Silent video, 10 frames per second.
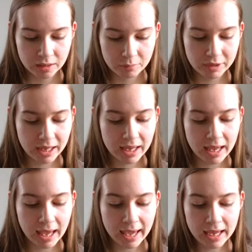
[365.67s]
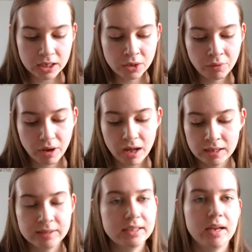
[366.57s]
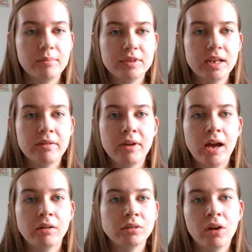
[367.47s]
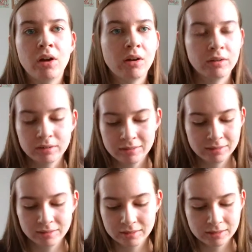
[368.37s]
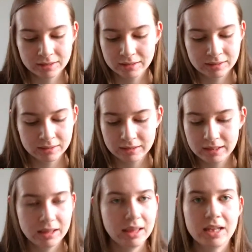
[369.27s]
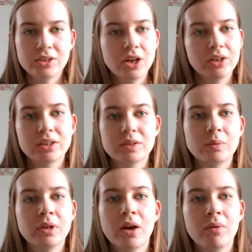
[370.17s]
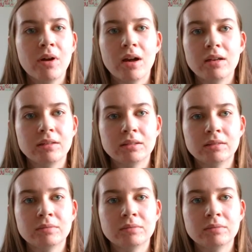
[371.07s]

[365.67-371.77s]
But I had no concept of how long that darkness would go on.